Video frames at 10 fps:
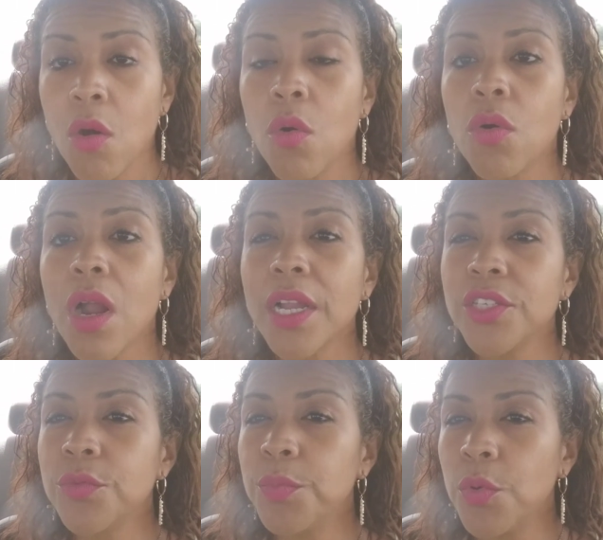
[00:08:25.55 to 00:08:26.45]
Or are
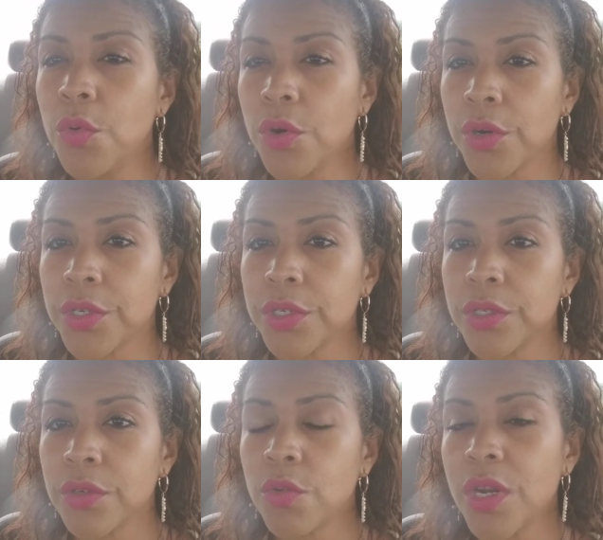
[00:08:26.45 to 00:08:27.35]
you bored?
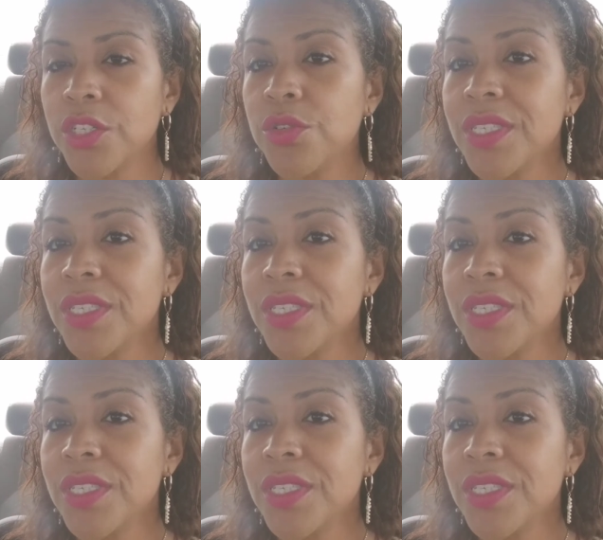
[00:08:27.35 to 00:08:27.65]
Or are you